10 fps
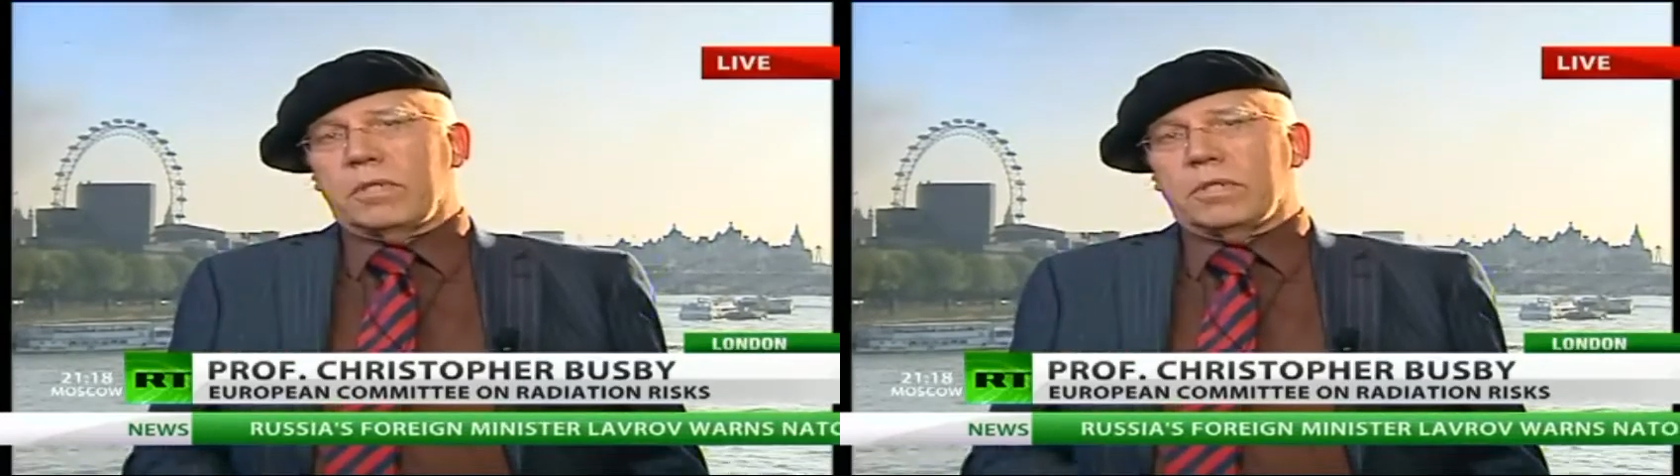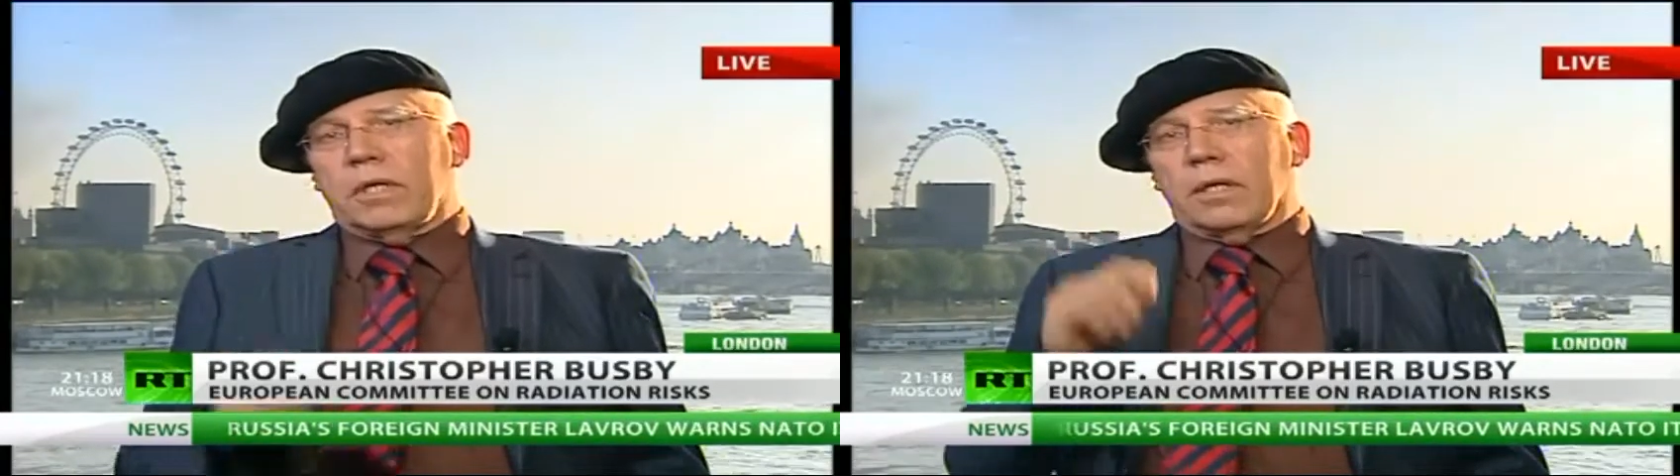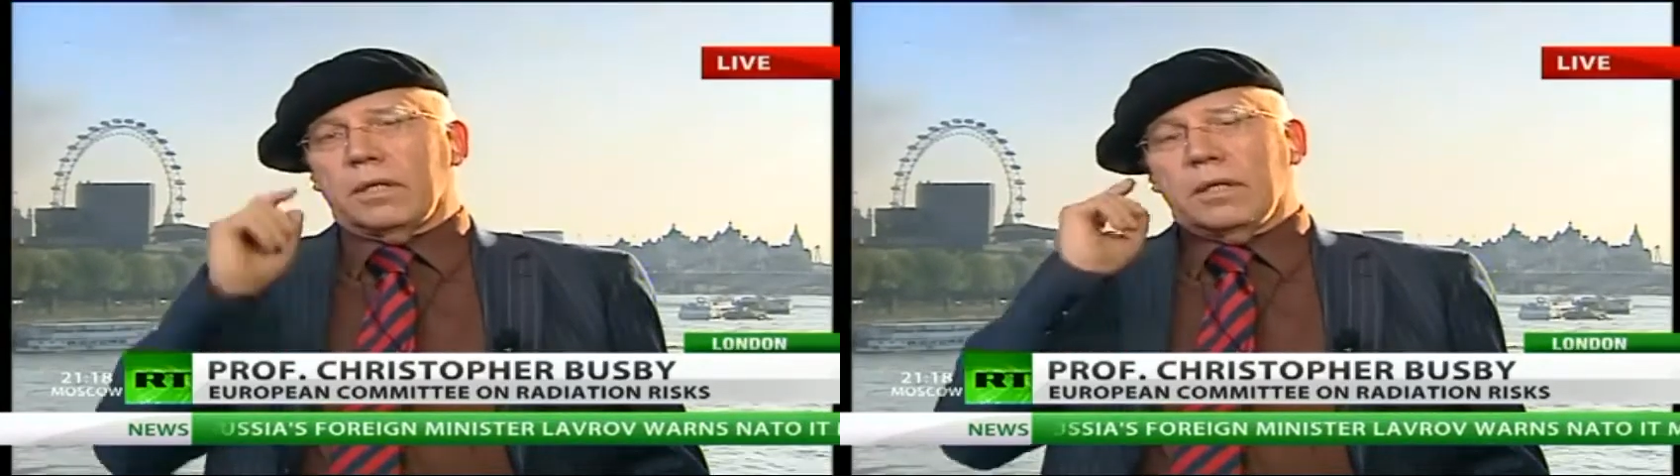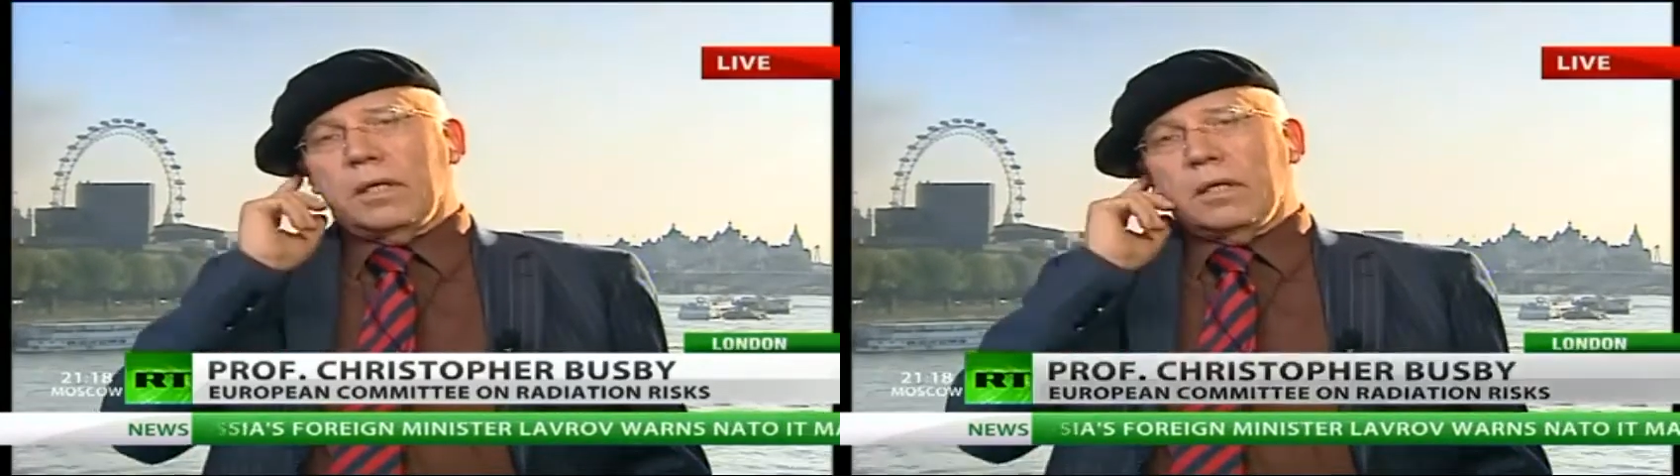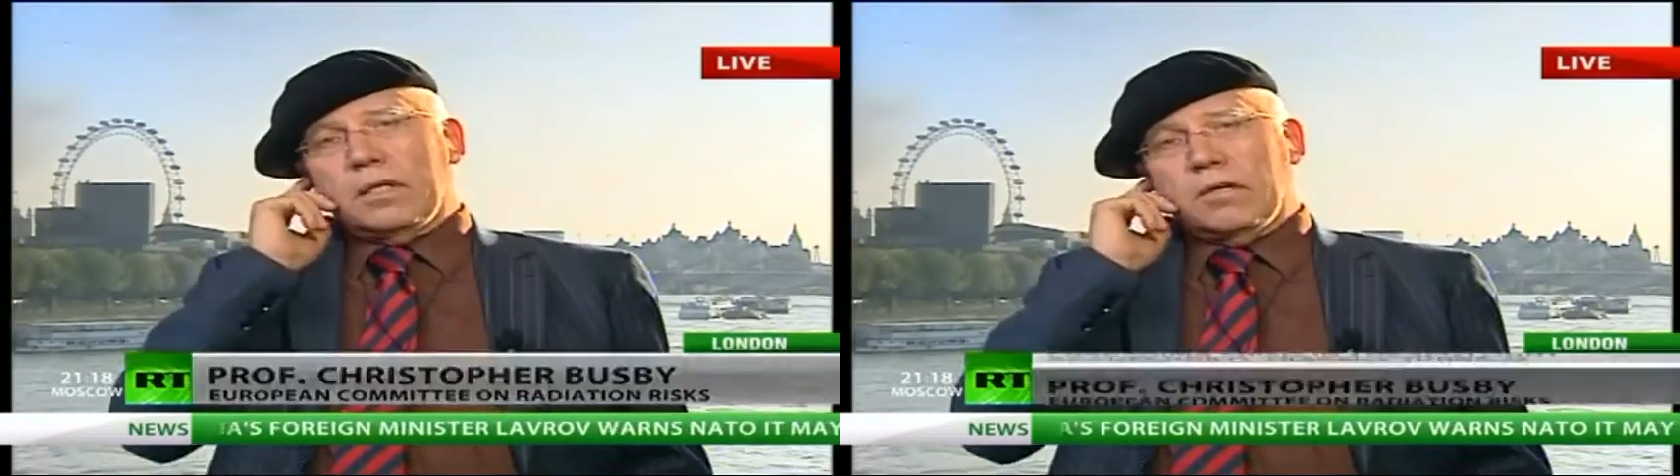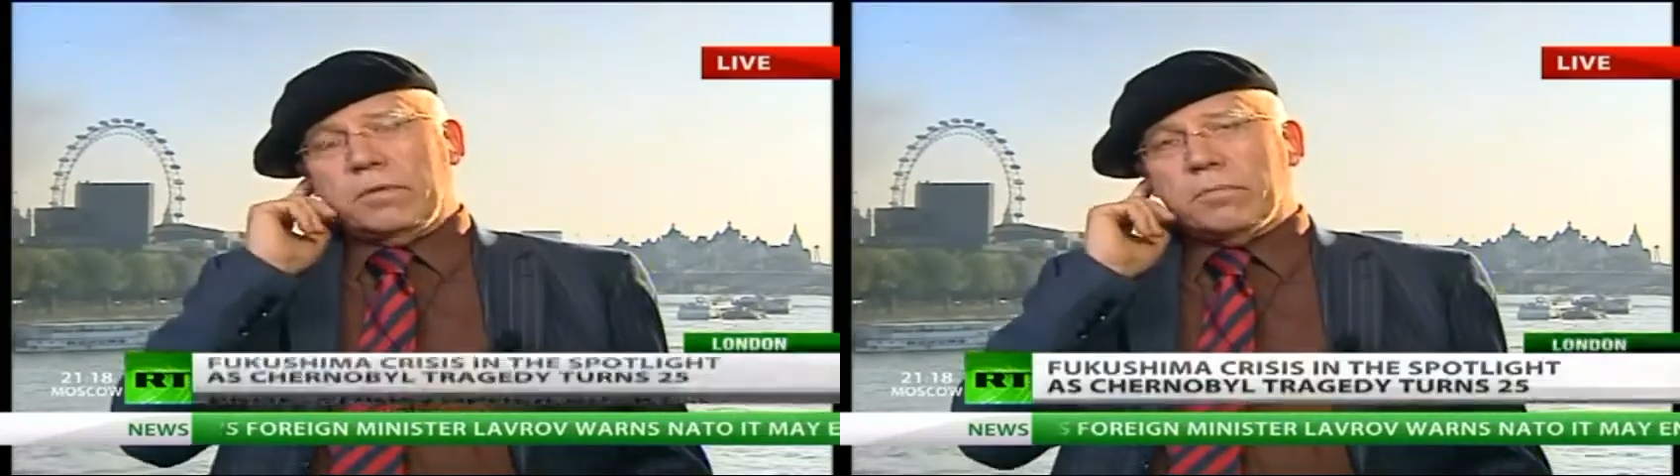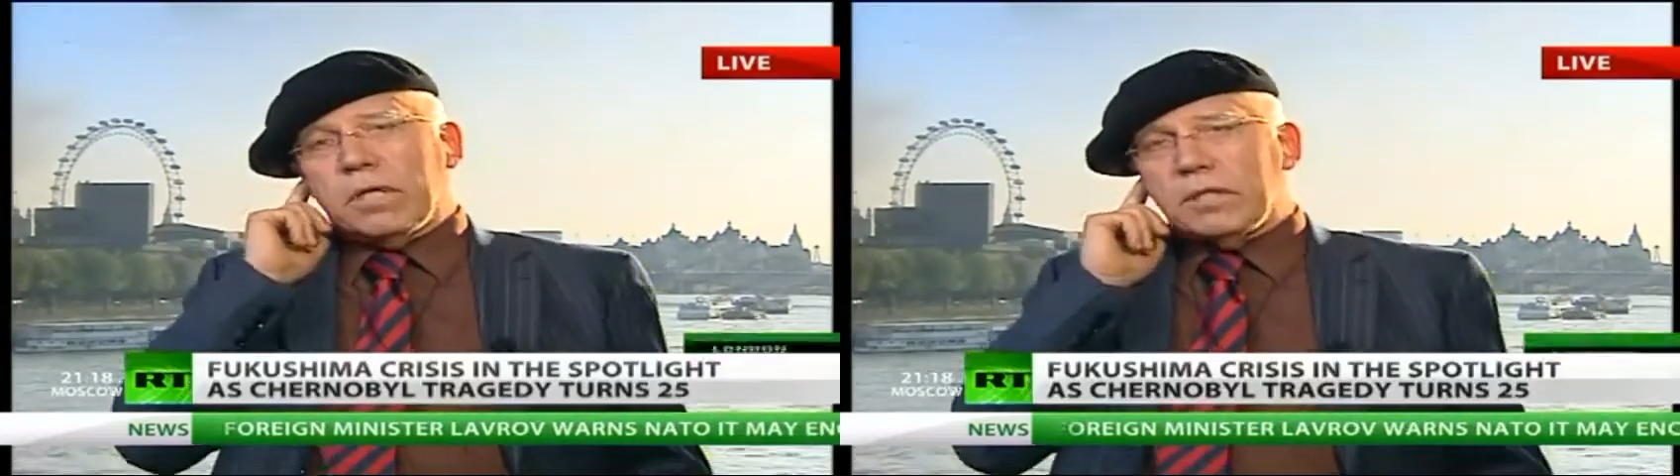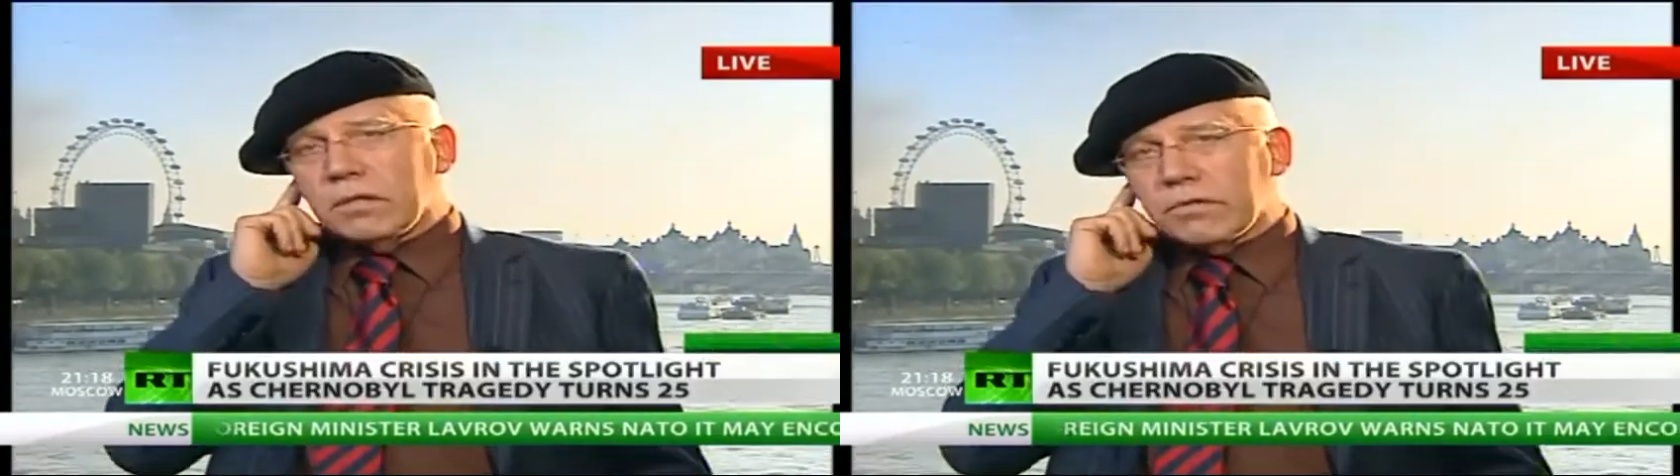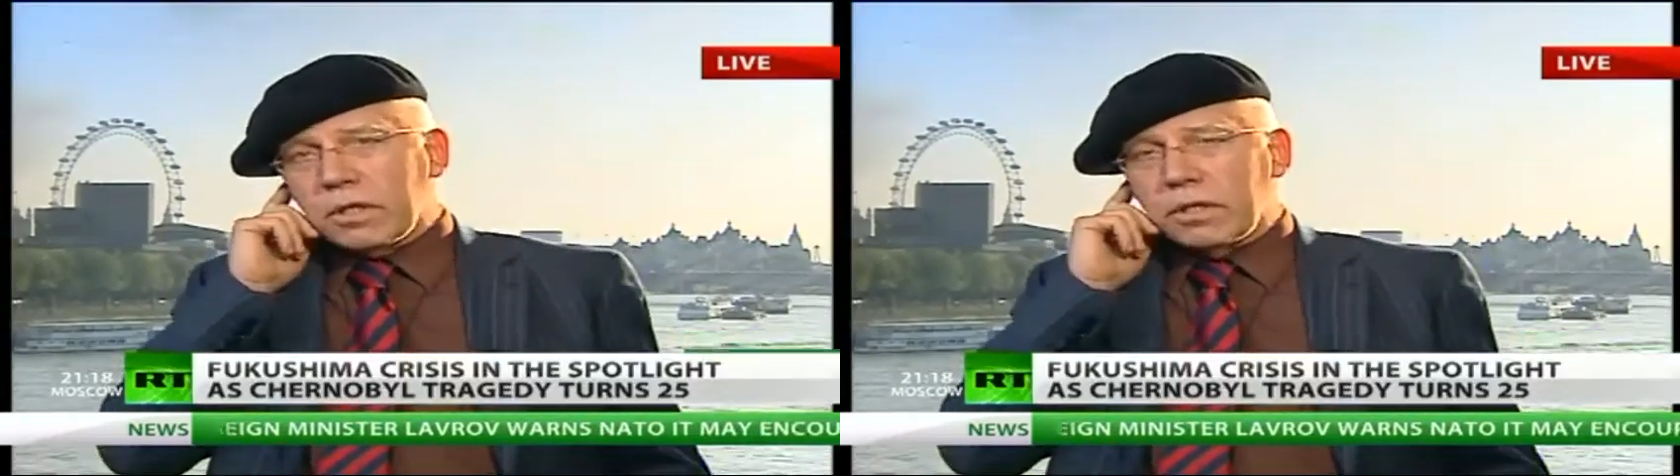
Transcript: been done. There have been plenty of